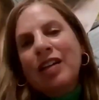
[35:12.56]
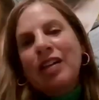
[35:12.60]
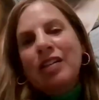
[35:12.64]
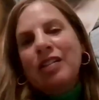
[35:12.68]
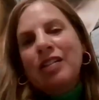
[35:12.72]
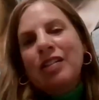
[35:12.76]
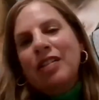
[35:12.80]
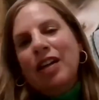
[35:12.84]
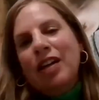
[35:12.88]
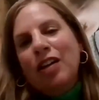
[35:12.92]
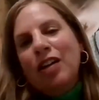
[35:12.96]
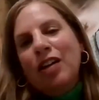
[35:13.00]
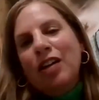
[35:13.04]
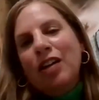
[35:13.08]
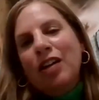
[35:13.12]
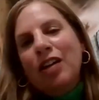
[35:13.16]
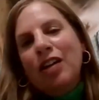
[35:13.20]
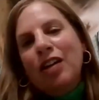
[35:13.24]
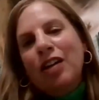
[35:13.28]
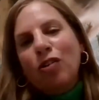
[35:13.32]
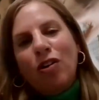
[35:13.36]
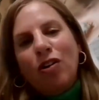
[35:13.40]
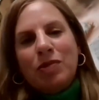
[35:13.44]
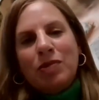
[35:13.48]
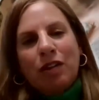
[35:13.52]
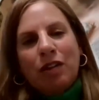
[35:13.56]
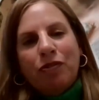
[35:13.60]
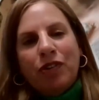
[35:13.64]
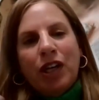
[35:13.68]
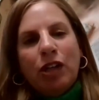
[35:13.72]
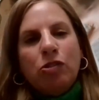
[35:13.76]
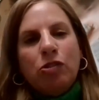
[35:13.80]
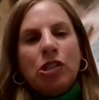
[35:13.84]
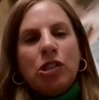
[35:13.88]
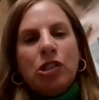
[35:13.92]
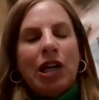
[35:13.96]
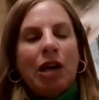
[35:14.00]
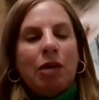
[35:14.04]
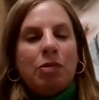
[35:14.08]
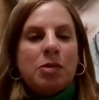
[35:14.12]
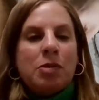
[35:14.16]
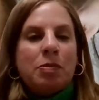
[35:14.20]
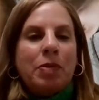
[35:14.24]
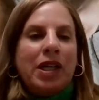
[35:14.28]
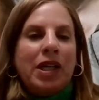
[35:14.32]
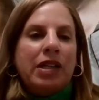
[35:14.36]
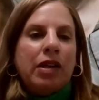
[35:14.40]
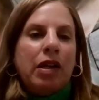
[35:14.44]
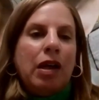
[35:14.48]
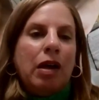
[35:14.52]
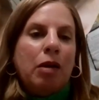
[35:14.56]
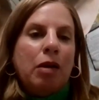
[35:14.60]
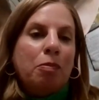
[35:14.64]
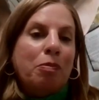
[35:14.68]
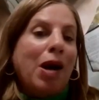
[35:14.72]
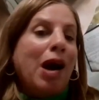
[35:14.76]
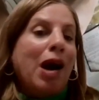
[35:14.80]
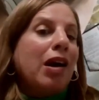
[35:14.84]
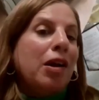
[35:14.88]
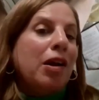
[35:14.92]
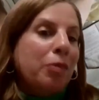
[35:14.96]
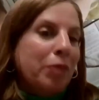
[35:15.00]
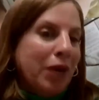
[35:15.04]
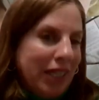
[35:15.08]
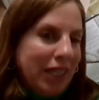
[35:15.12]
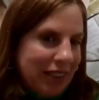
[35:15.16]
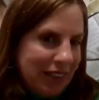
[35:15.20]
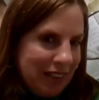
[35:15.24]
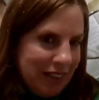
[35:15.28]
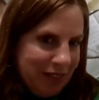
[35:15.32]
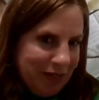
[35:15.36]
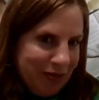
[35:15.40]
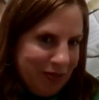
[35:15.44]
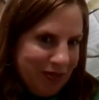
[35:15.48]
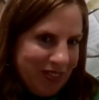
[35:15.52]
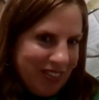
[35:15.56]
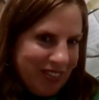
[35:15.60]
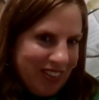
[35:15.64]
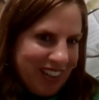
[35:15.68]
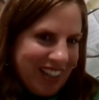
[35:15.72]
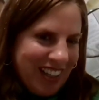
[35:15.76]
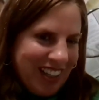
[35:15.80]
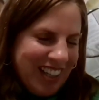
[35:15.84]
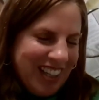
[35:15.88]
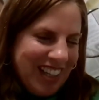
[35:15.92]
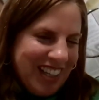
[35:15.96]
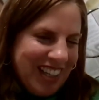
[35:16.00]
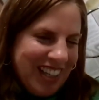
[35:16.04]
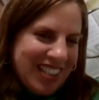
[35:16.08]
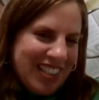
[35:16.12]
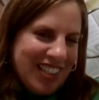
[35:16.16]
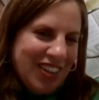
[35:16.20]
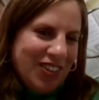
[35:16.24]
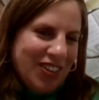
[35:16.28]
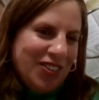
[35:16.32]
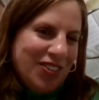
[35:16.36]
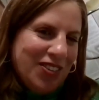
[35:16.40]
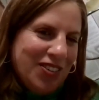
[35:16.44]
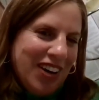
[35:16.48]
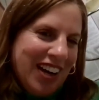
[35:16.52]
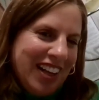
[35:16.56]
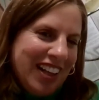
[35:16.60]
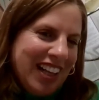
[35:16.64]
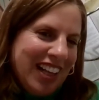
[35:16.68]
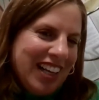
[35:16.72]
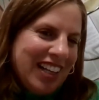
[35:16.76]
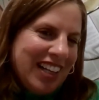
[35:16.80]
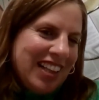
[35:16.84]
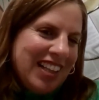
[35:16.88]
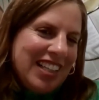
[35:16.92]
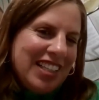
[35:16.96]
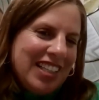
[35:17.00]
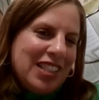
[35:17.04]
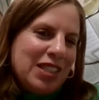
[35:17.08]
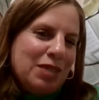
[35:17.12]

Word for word: they, they don't call themselves kiddush clubs, but a parliament. So I think